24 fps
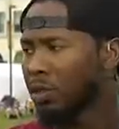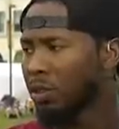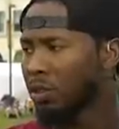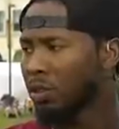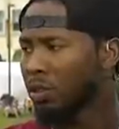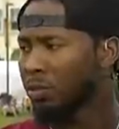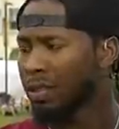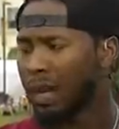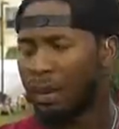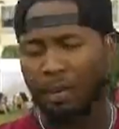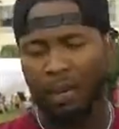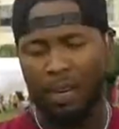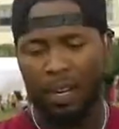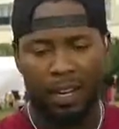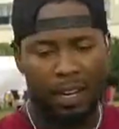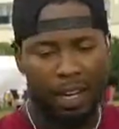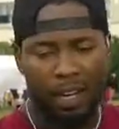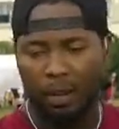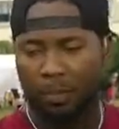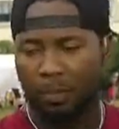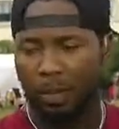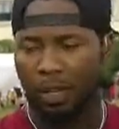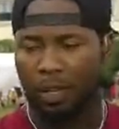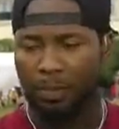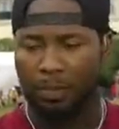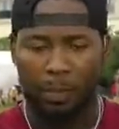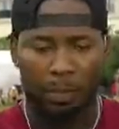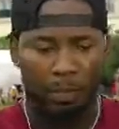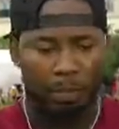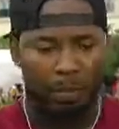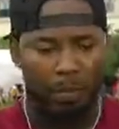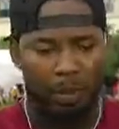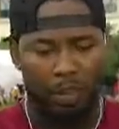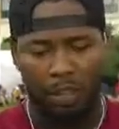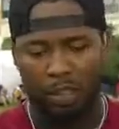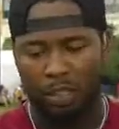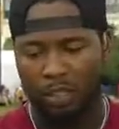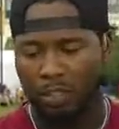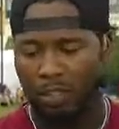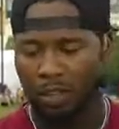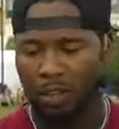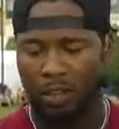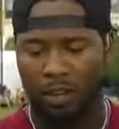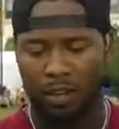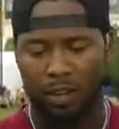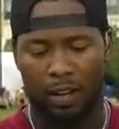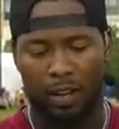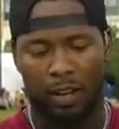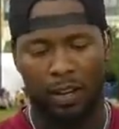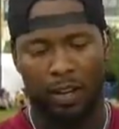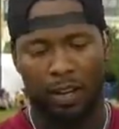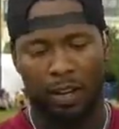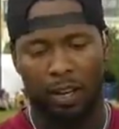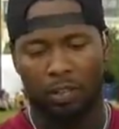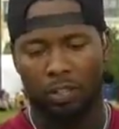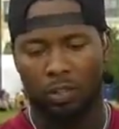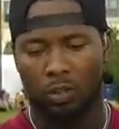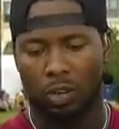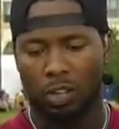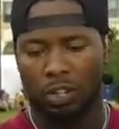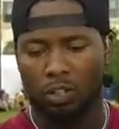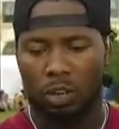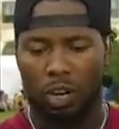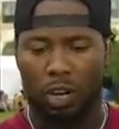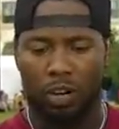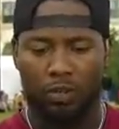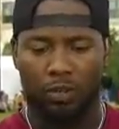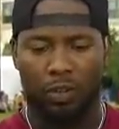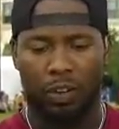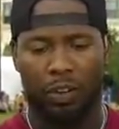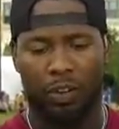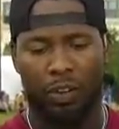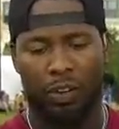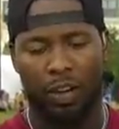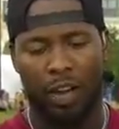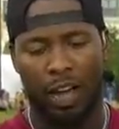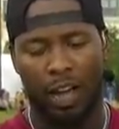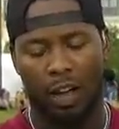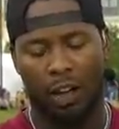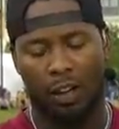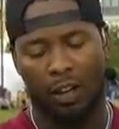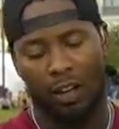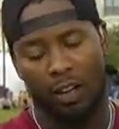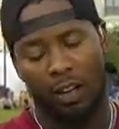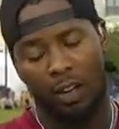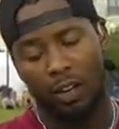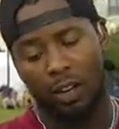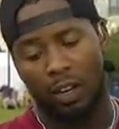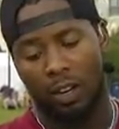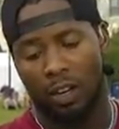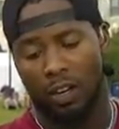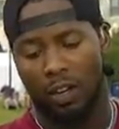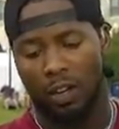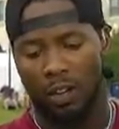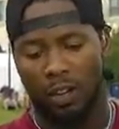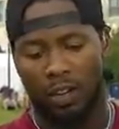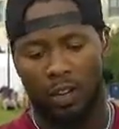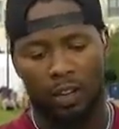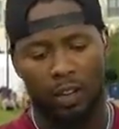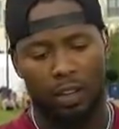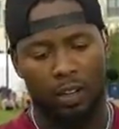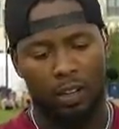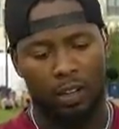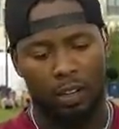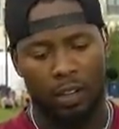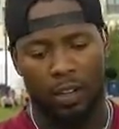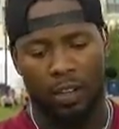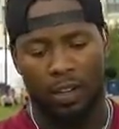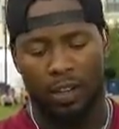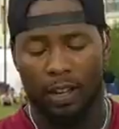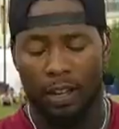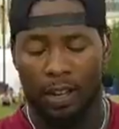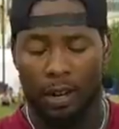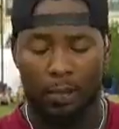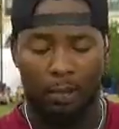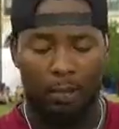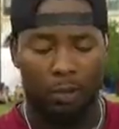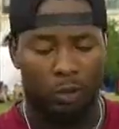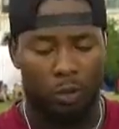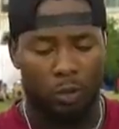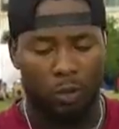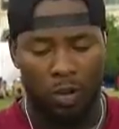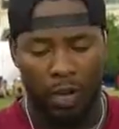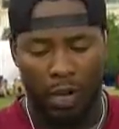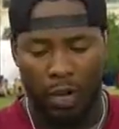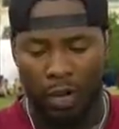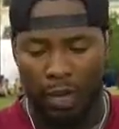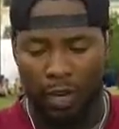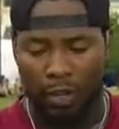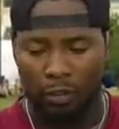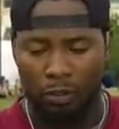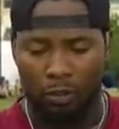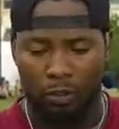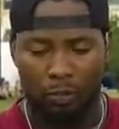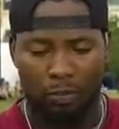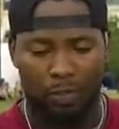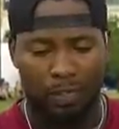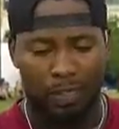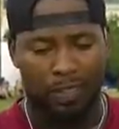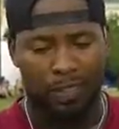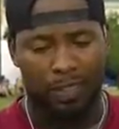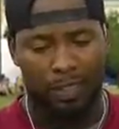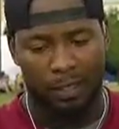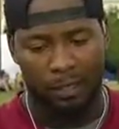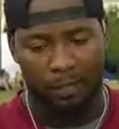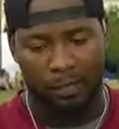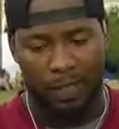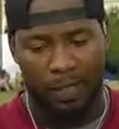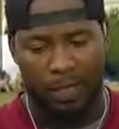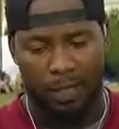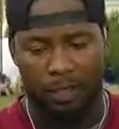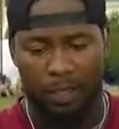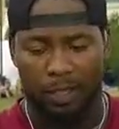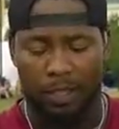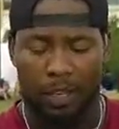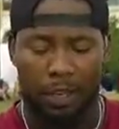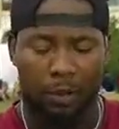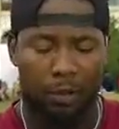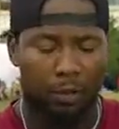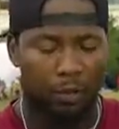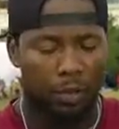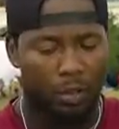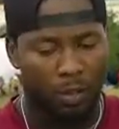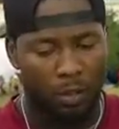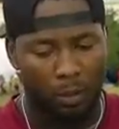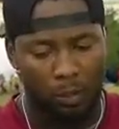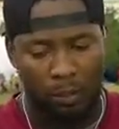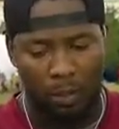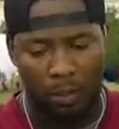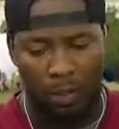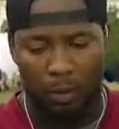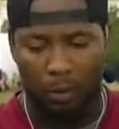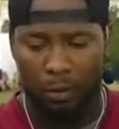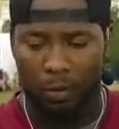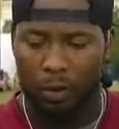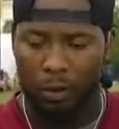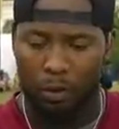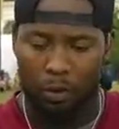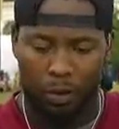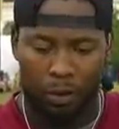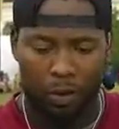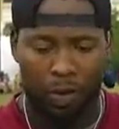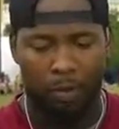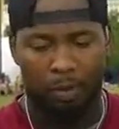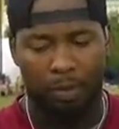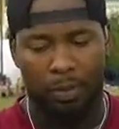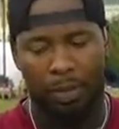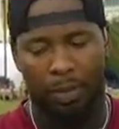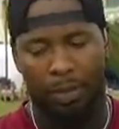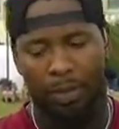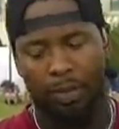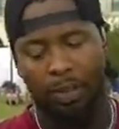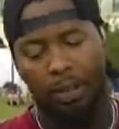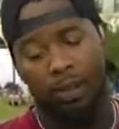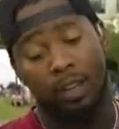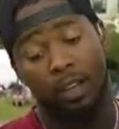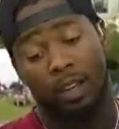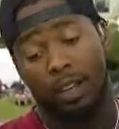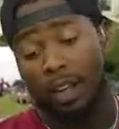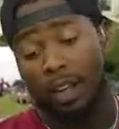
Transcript: You know, I'm an enigma, and people don't understand that. So they trying to figure it out. And at the end of the day, I'm gonna do what I gotta do for my teammates, and we're gonna be where we're gonna be at